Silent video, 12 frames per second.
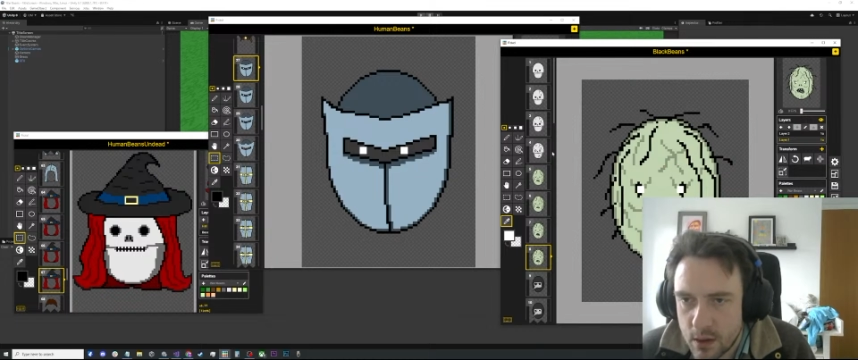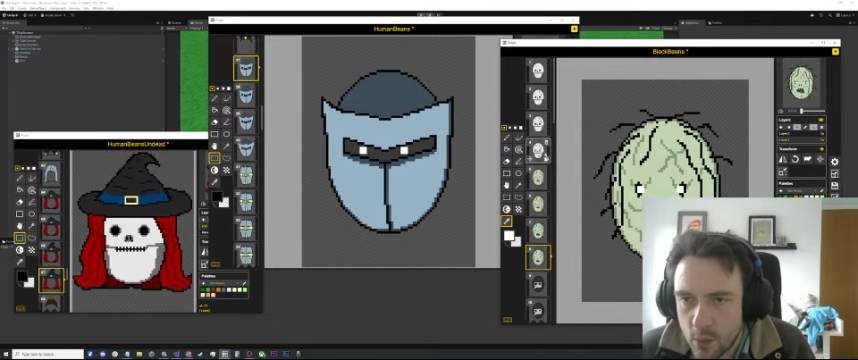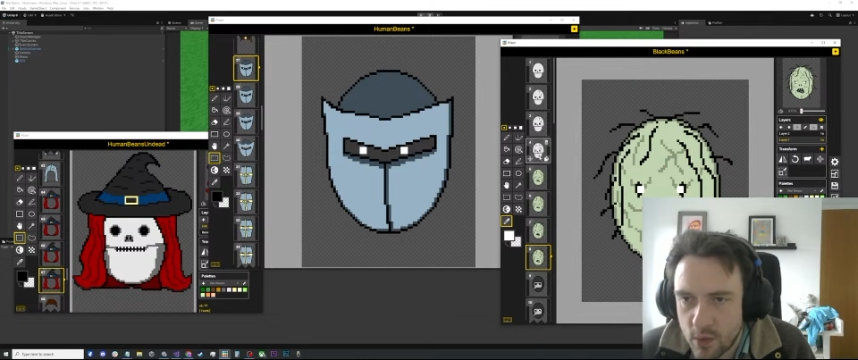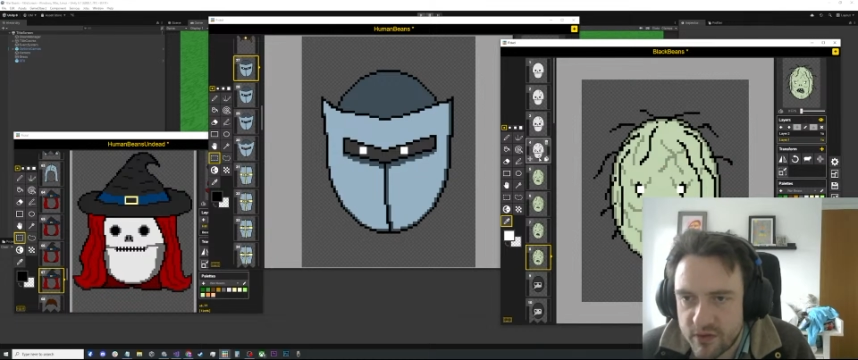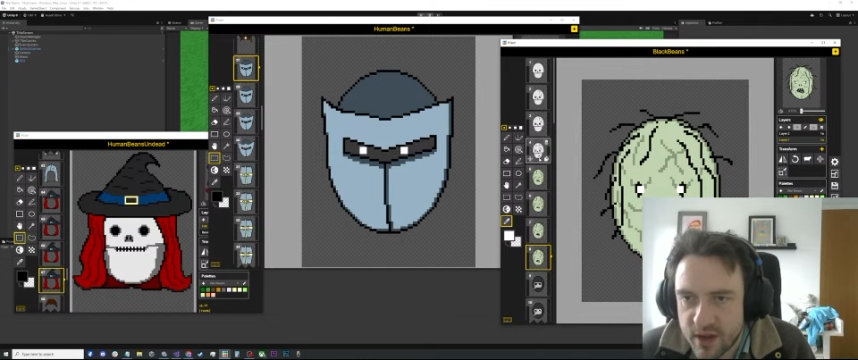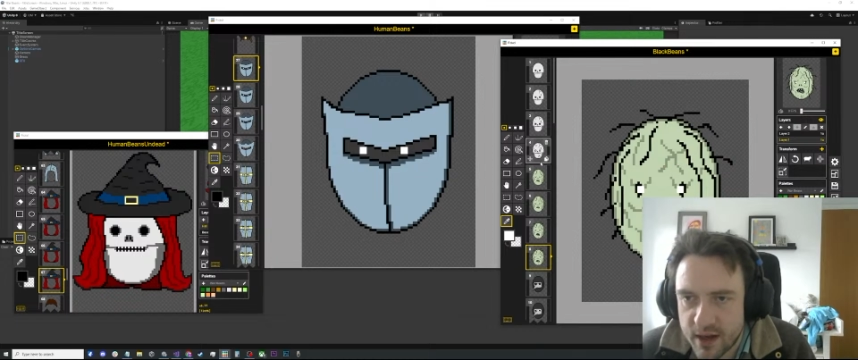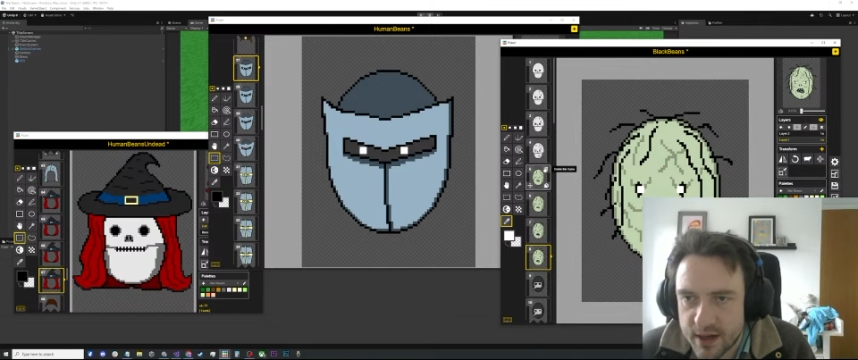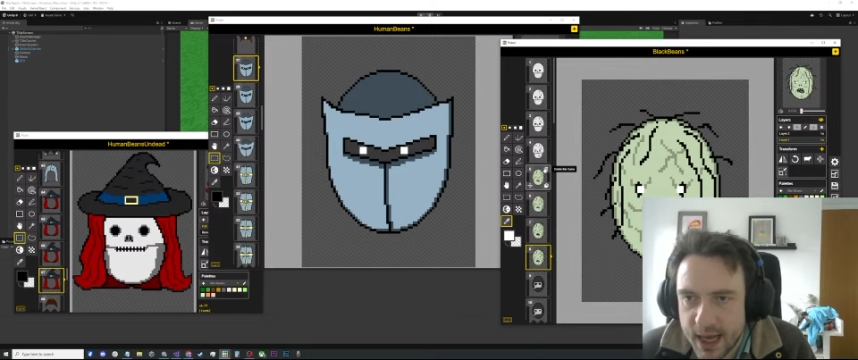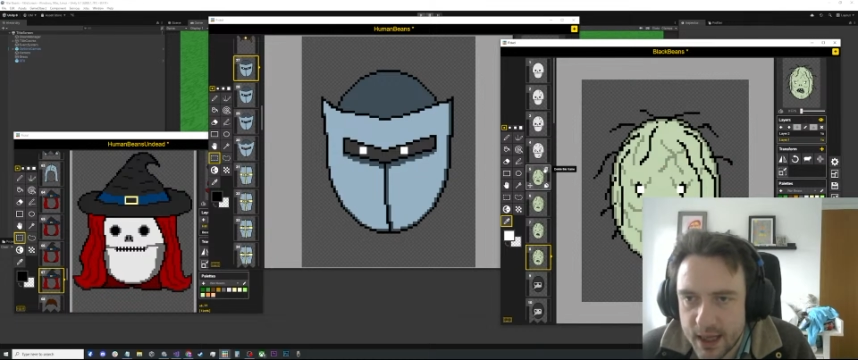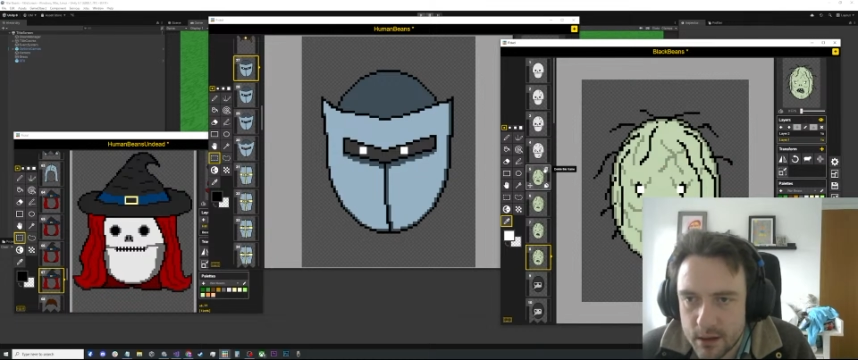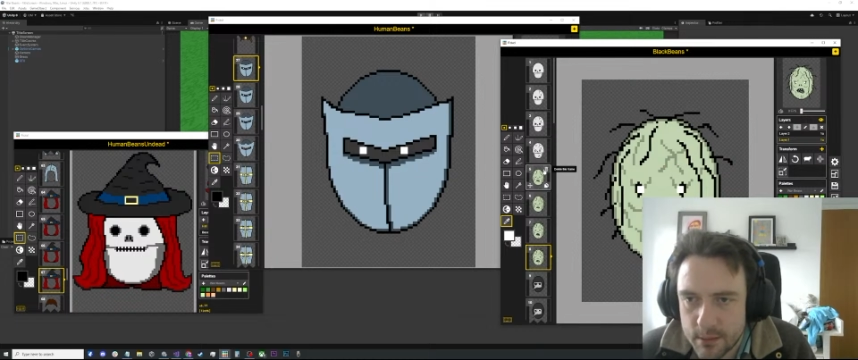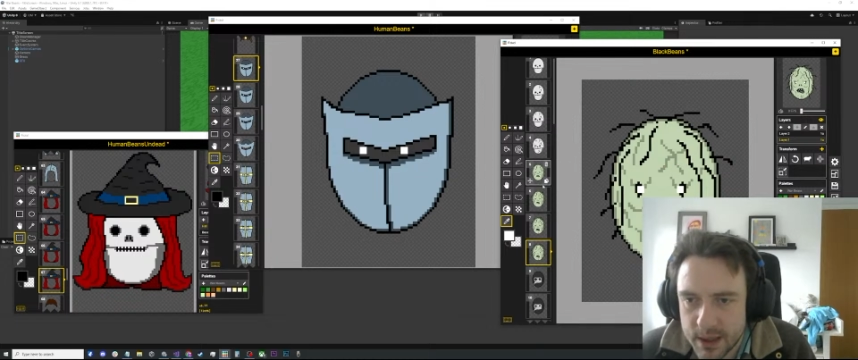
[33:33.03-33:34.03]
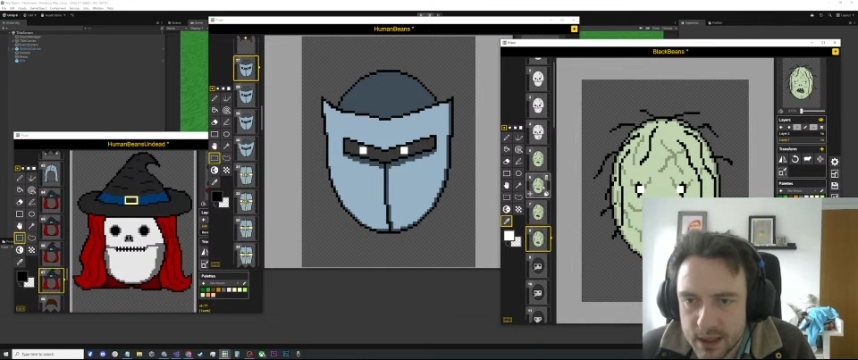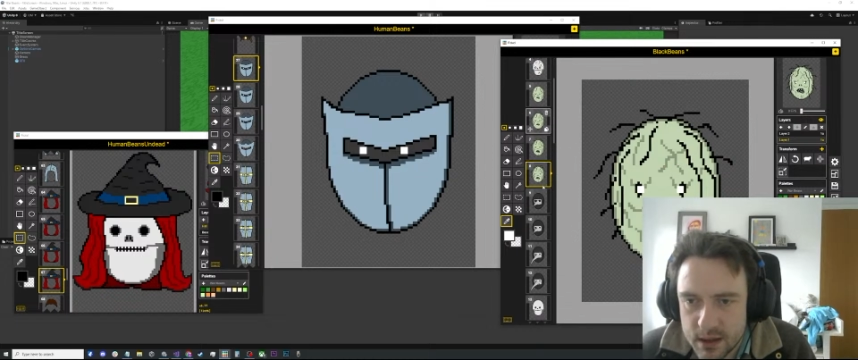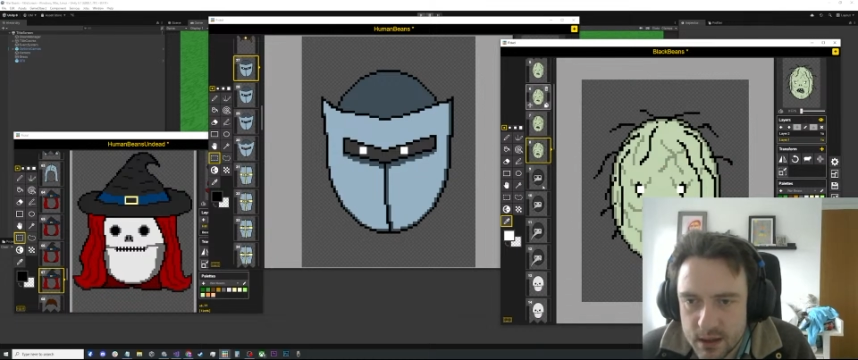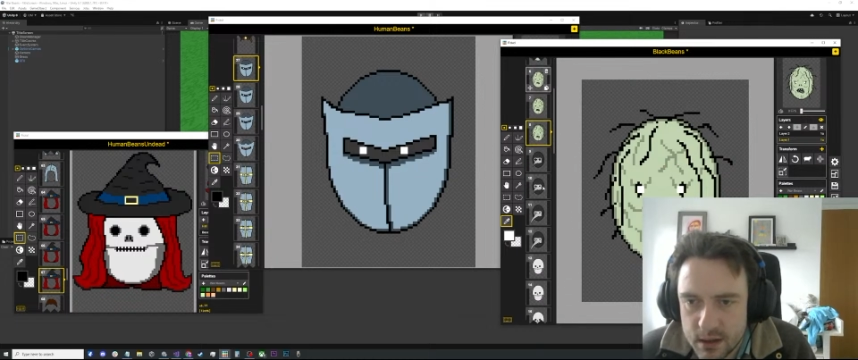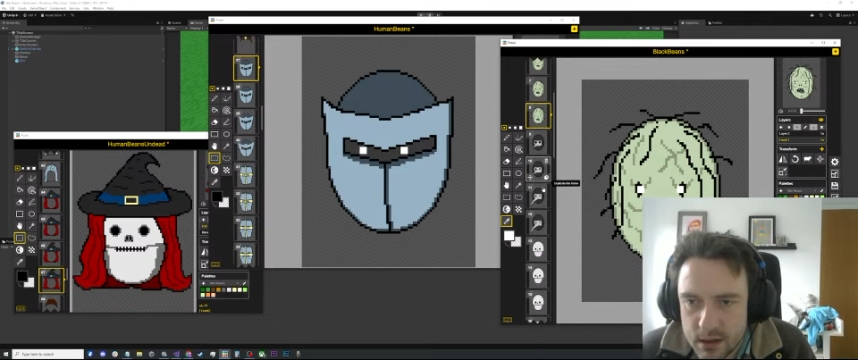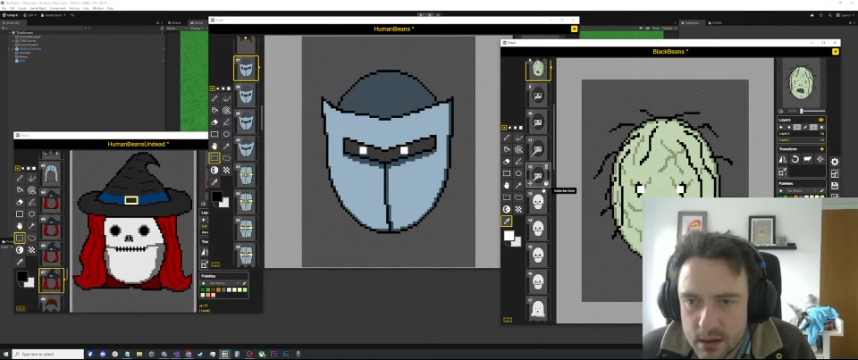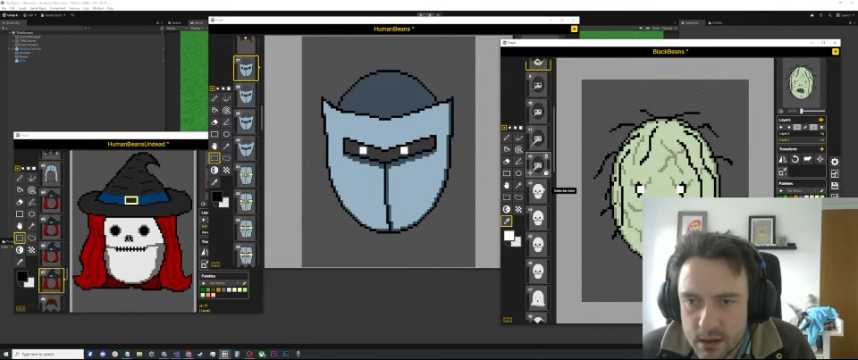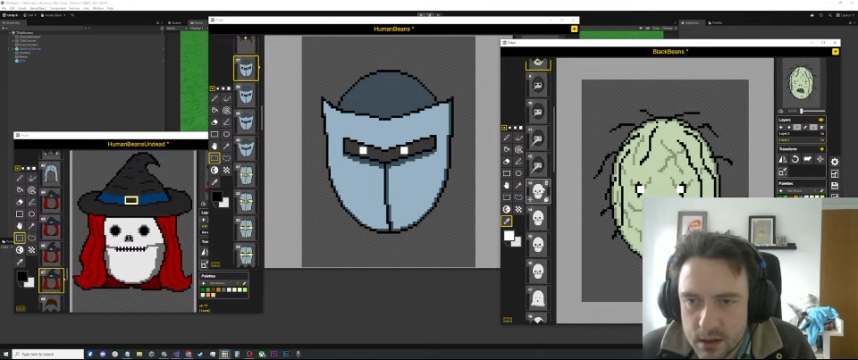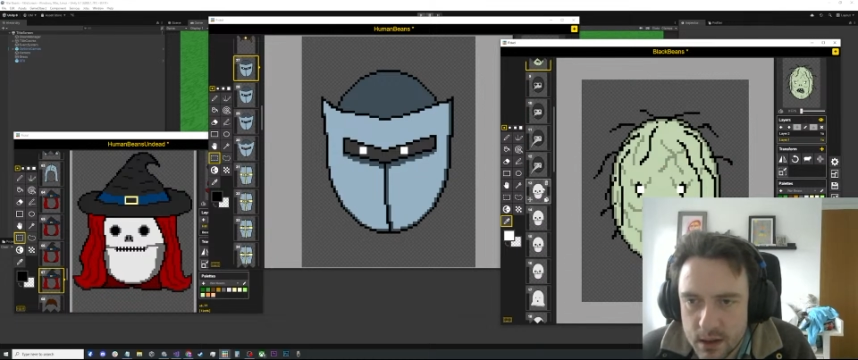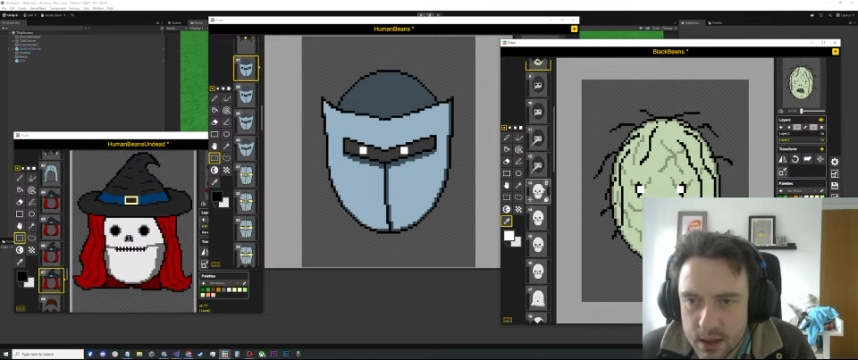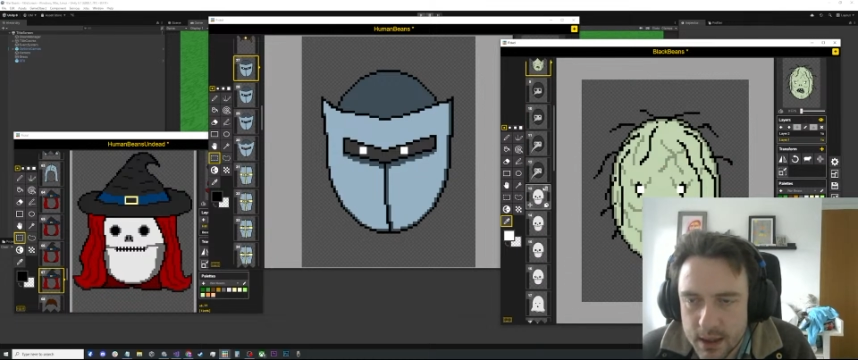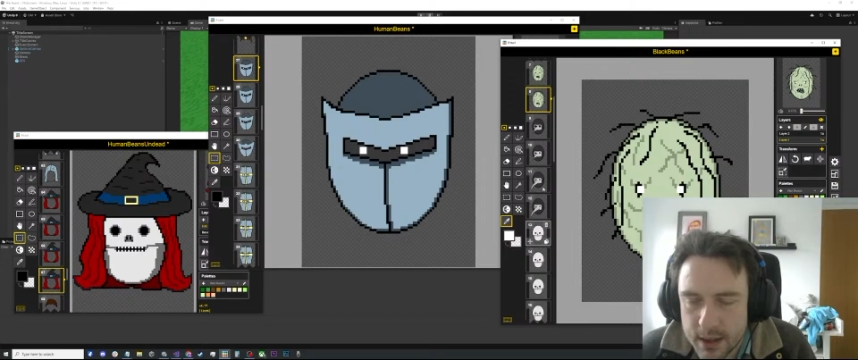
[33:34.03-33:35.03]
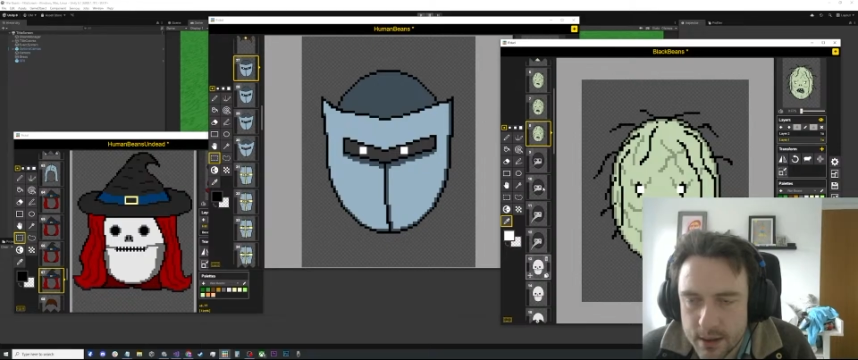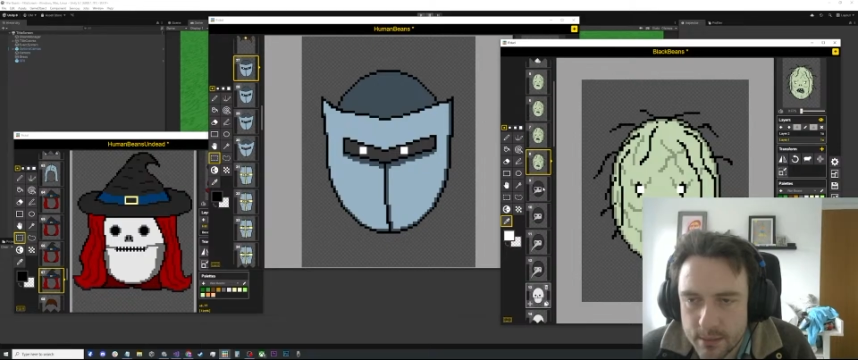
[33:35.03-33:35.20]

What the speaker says: We've done helmet. I